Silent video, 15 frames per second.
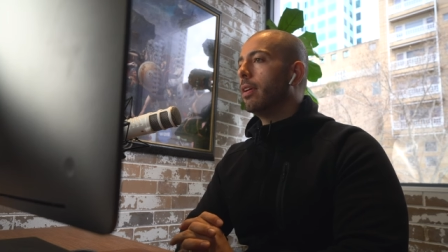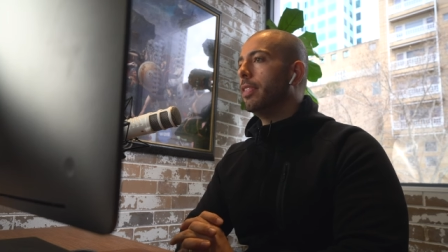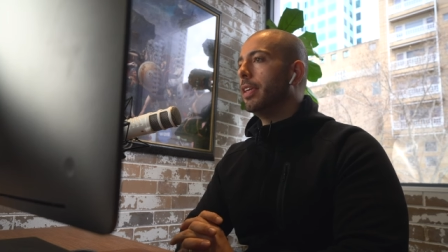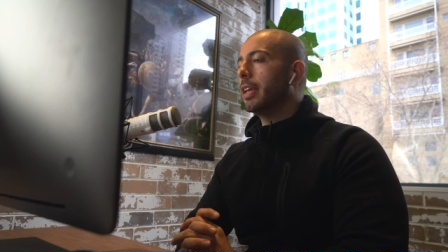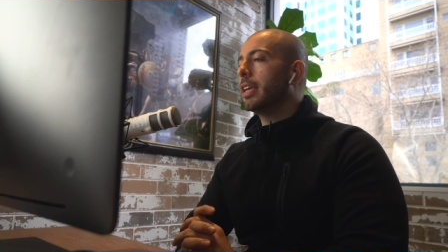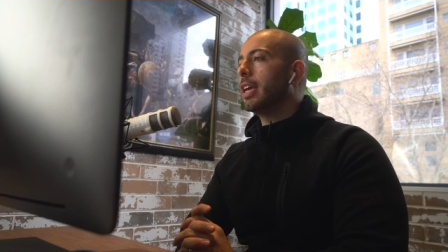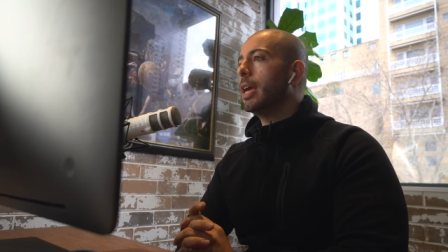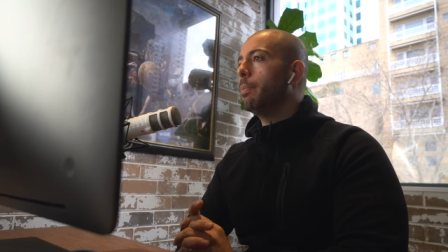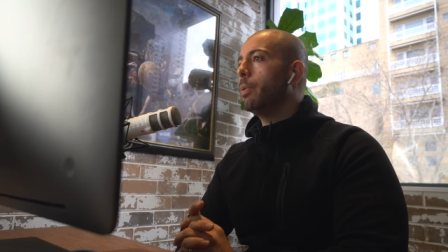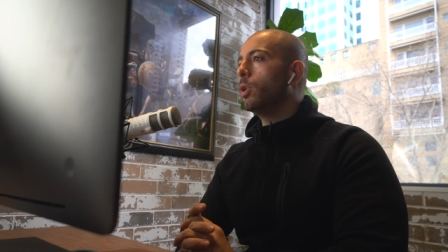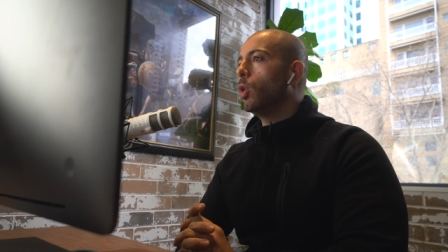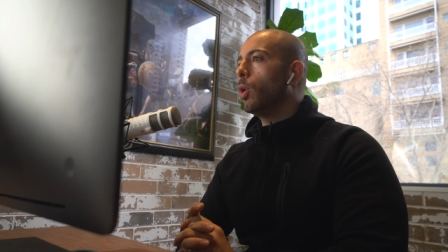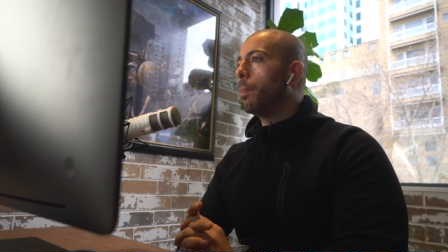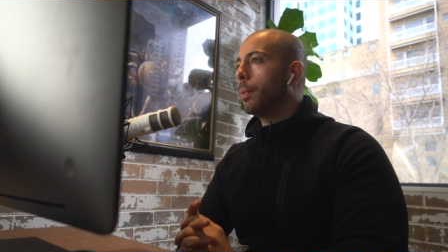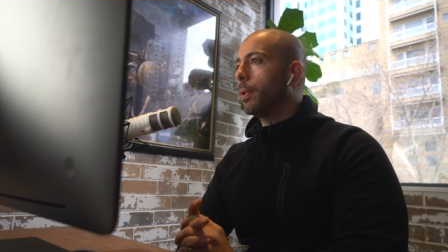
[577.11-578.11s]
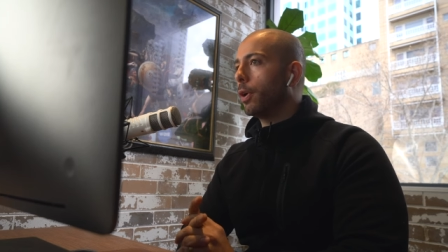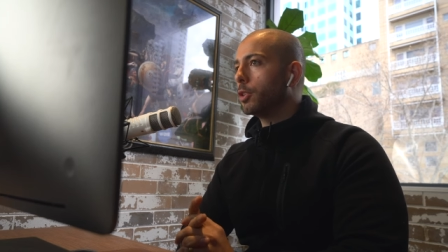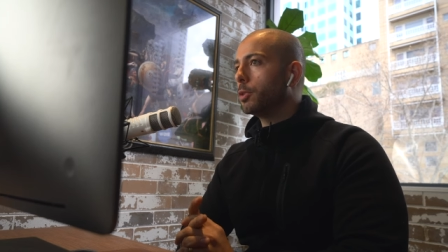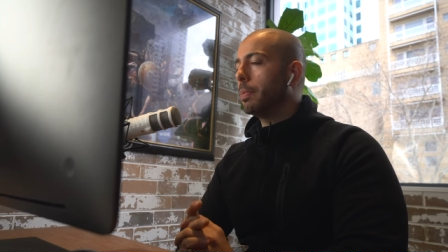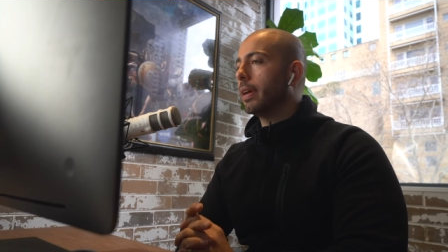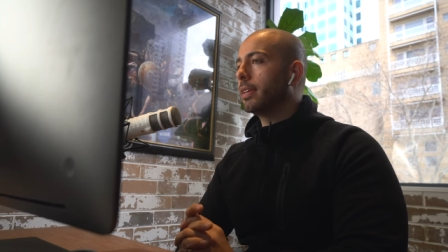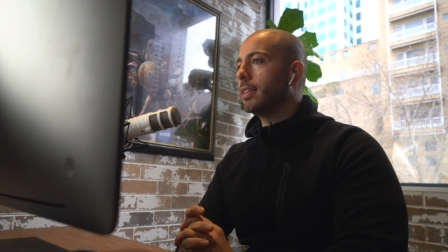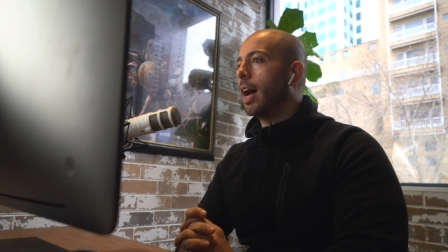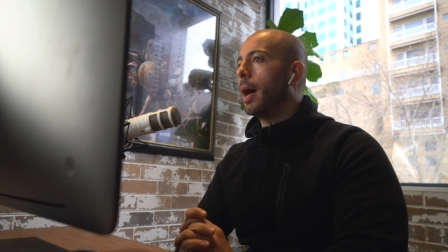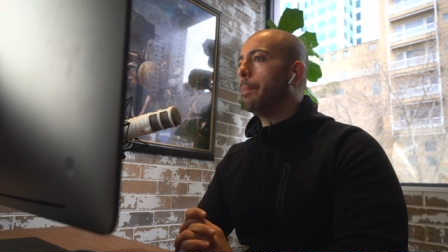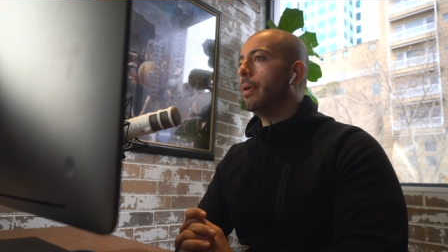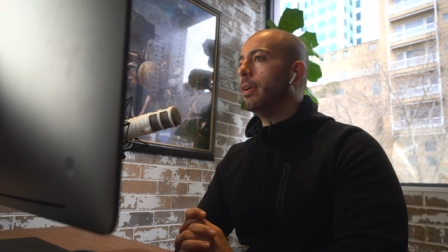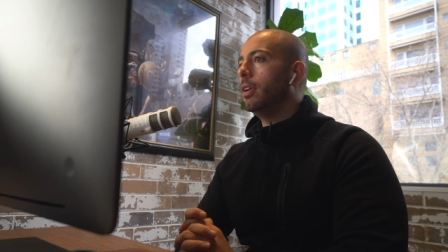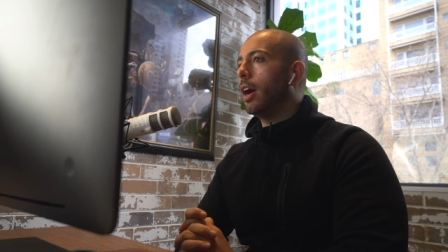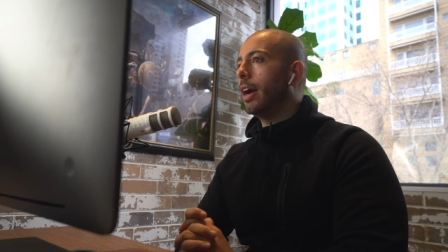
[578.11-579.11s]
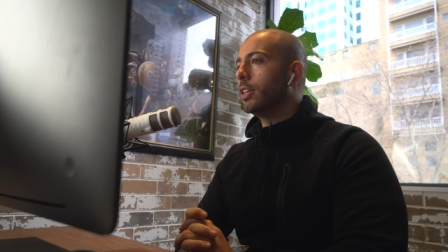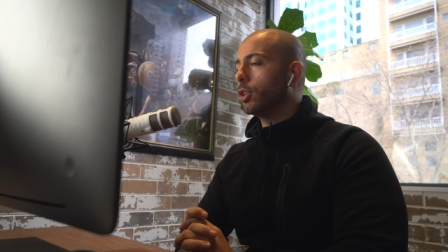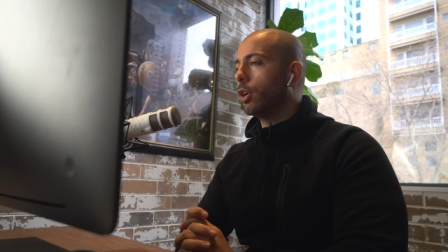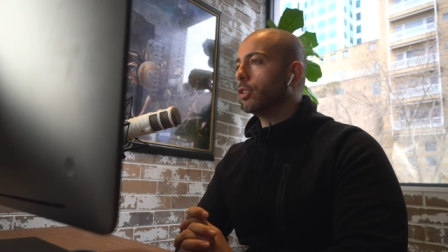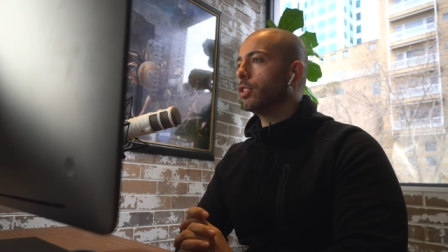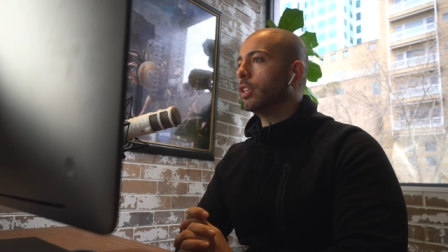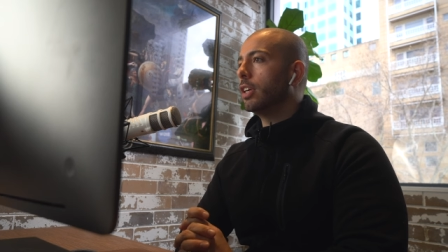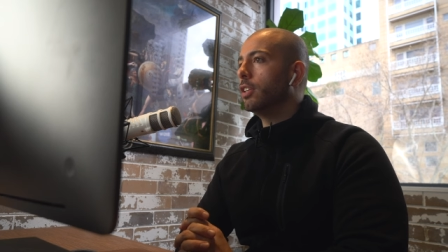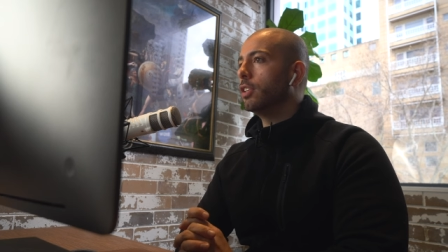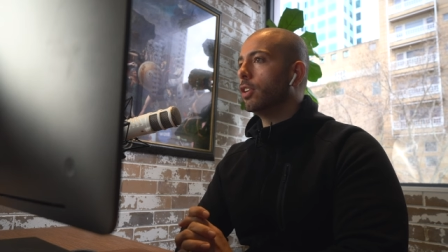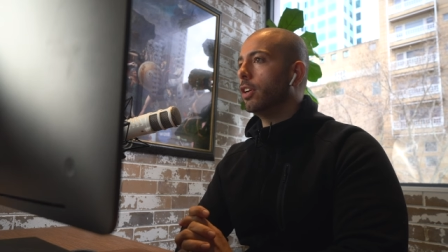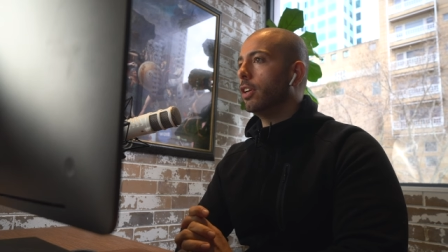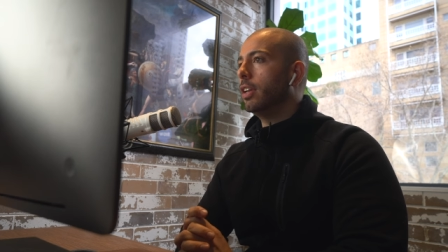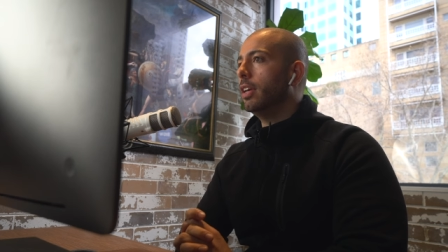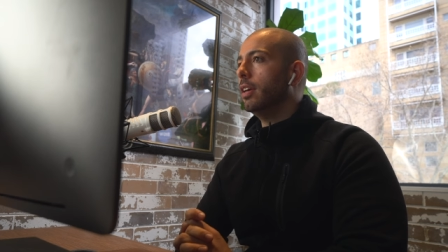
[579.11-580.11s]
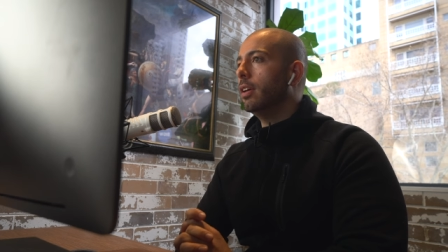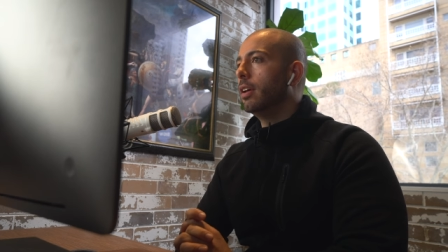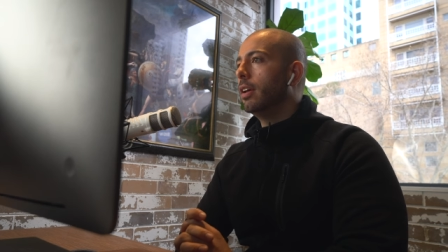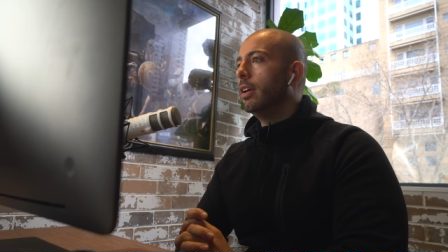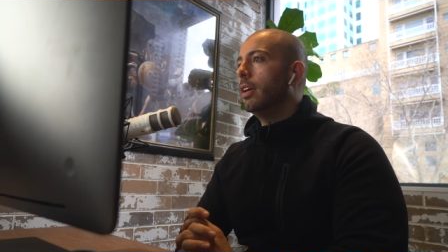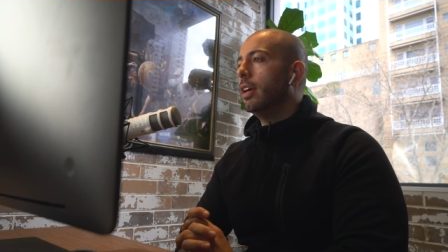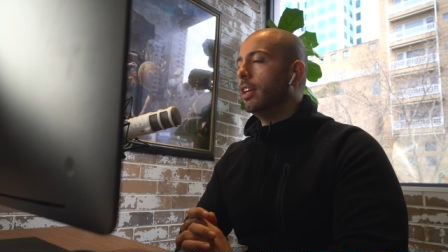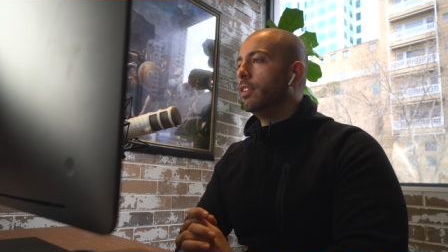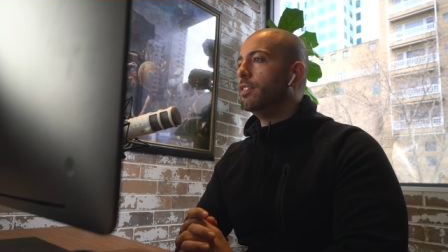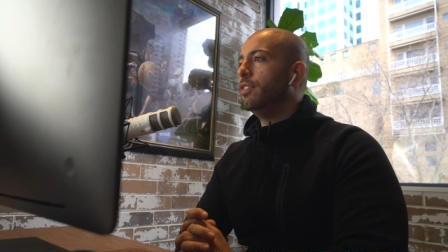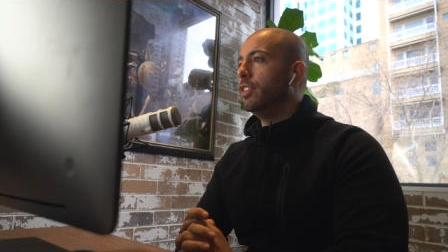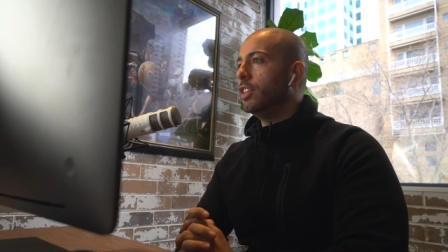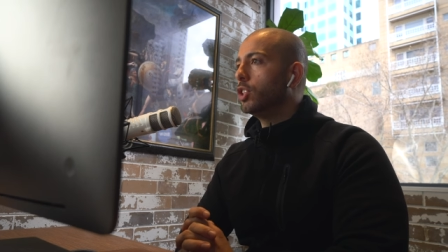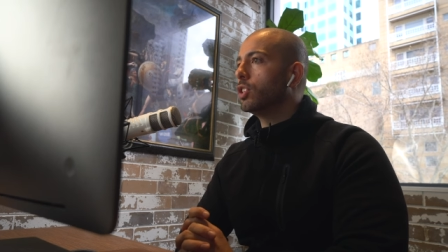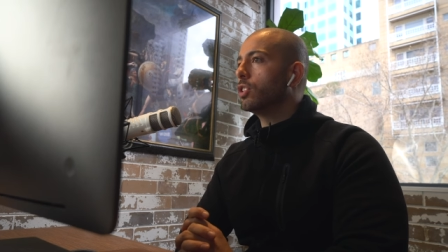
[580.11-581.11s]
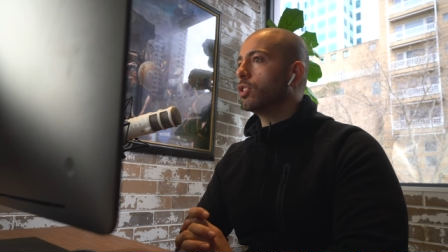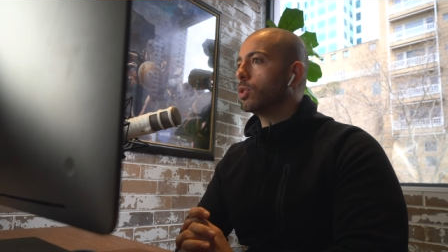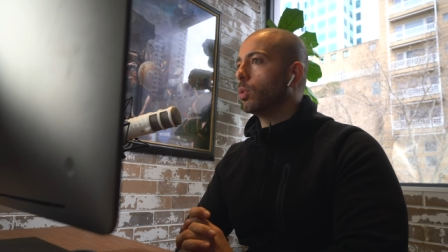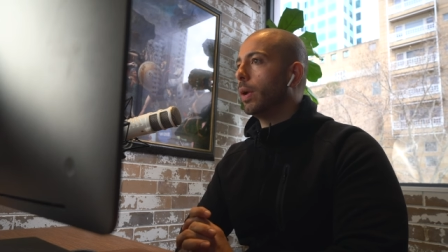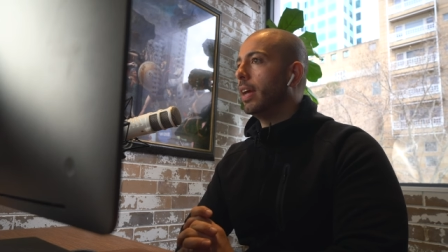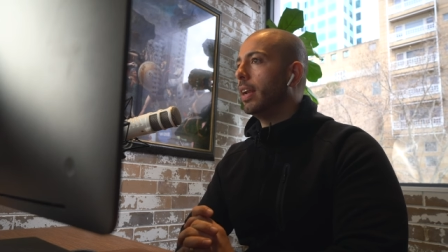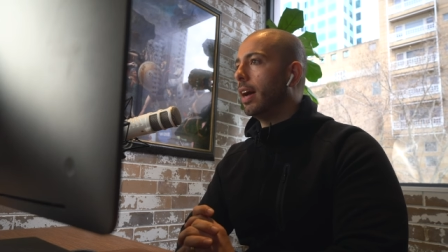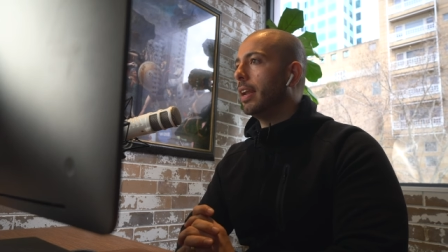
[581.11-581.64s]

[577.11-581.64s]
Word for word: that are keeping your prospects up at night, tossing and turning in a vicious sweat,